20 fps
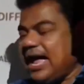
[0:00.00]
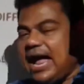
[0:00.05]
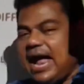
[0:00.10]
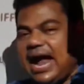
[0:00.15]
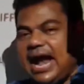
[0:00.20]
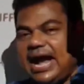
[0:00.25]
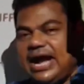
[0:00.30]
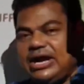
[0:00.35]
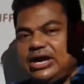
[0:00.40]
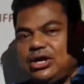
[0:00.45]

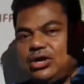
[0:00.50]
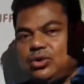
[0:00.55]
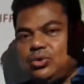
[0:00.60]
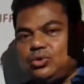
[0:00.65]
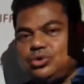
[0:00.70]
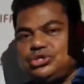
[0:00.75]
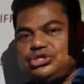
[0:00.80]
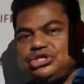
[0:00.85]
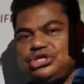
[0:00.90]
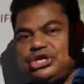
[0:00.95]

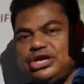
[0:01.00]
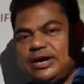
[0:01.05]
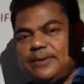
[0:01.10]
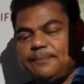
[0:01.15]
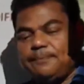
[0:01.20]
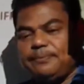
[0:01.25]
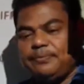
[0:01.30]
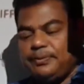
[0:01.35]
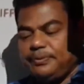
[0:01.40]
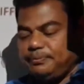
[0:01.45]

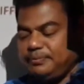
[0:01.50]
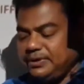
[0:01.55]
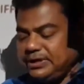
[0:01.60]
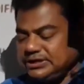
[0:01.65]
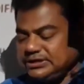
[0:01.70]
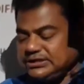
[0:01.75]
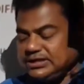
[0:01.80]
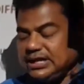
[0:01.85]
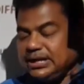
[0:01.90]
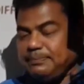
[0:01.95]
androecium
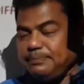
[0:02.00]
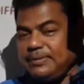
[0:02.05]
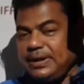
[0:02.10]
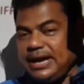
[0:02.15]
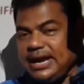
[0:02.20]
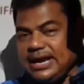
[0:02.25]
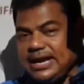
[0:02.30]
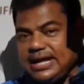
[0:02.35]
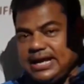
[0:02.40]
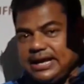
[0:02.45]
means a
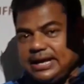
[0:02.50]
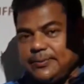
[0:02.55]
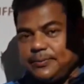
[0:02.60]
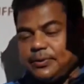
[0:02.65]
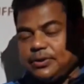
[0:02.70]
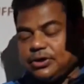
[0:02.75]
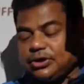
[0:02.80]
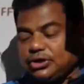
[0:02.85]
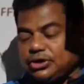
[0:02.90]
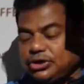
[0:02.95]
male
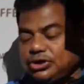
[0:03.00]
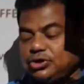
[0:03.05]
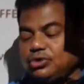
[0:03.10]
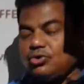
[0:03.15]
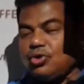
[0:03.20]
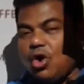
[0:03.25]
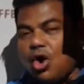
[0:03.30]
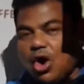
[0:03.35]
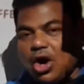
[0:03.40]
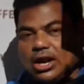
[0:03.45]

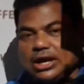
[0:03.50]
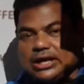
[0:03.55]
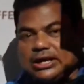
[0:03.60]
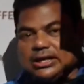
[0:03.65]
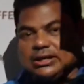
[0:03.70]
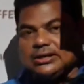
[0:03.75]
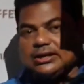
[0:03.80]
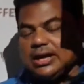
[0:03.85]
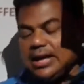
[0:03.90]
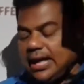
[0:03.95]
reproductive
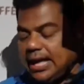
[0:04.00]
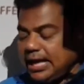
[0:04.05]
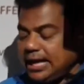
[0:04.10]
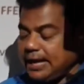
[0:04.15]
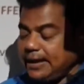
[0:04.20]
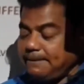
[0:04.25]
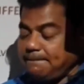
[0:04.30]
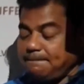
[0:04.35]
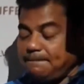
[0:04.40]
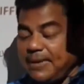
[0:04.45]
organ
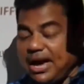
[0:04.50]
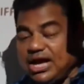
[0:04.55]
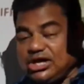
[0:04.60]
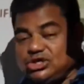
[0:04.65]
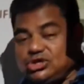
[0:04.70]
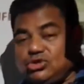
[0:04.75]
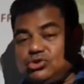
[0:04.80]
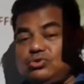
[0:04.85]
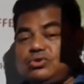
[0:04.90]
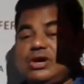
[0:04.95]

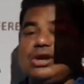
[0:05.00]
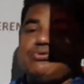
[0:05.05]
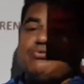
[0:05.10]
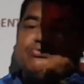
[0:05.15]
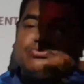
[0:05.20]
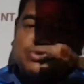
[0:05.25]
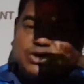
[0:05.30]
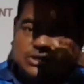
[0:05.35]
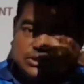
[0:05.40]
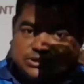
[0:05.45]
mature
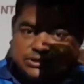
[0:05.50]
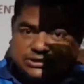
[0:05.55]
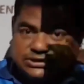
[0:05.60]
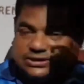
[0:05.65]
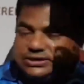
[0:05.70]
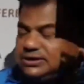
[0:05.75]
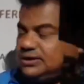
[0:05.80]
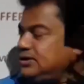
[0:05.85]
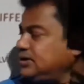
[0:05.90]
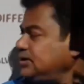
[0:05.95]
first.